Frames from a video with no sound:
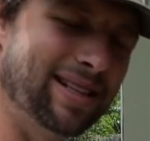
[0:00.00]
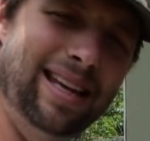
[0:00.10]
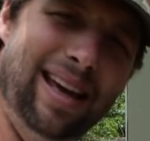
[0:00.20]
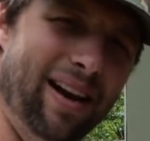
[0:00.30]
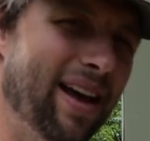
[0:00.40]

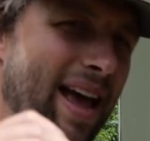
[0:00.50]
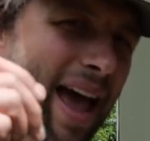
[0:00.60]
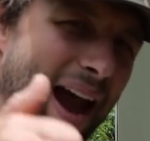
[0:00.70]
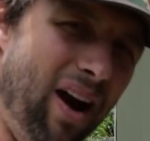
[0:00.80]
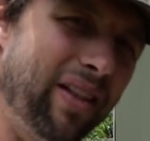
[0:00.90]
again,
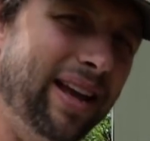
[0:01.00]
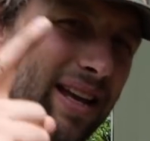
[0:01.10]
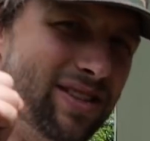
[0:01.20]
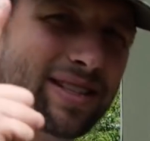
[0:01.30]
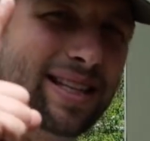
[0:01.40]
air
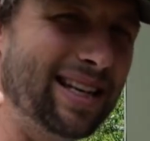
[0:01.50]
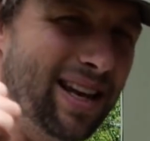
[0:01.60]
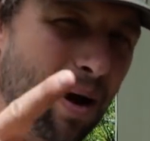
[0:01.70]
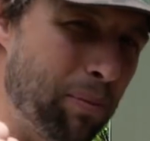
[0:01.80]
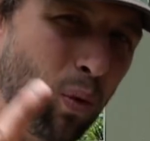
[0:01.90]
leakage is the
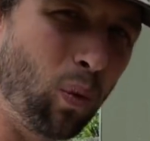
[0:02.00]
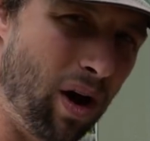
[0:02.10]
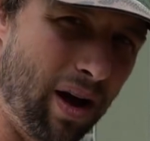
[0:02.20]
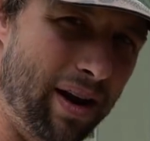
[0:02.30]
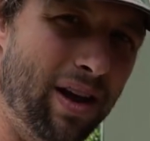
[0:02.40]

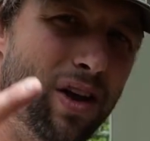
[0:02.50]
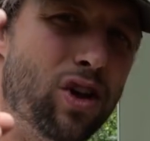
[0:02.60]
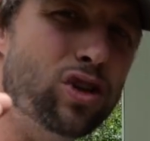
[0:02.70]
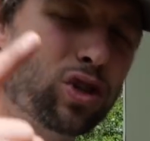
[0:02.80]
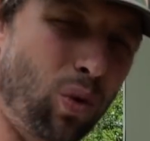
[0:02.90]
#1
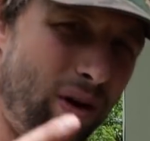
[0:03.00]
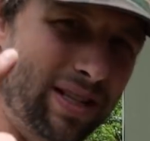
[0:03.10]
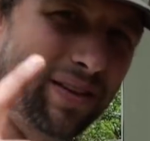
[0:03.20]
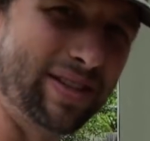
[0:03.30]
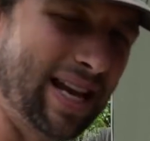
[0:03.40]
source
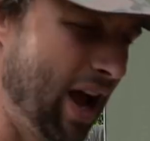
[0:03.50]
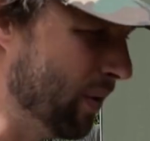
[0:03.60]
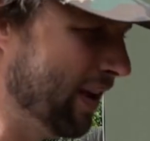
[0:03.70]
of sound.